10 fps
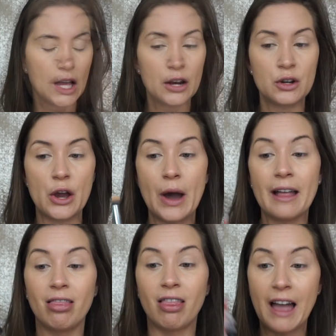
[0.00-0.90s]
I don't know.
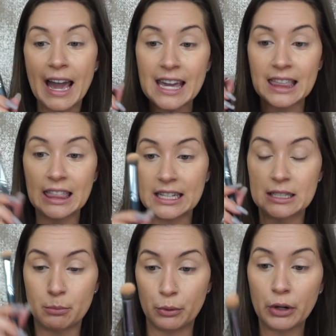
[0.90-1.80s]
I like
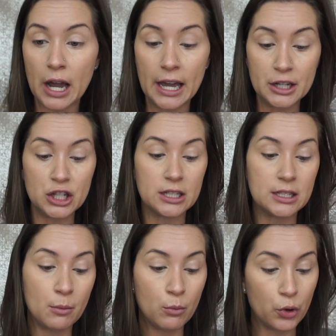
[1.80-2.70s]
this brush. It's
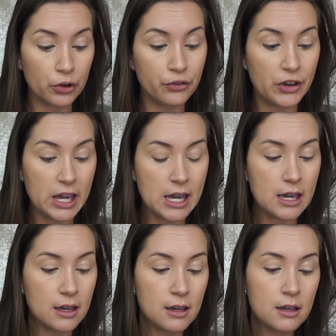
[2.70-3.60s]
a
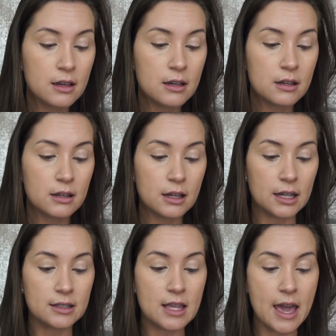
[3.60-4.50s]
Morphe.
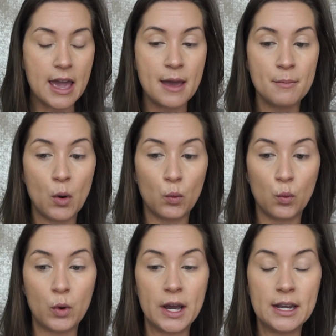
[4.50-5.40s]
It's the
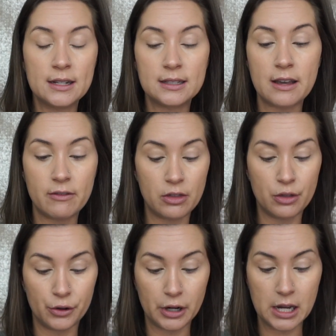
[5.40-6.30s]

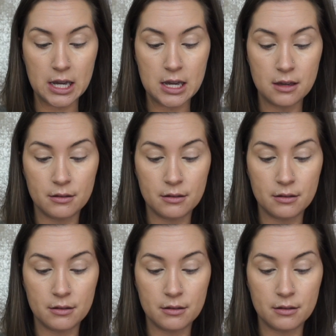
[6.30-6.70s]
M173.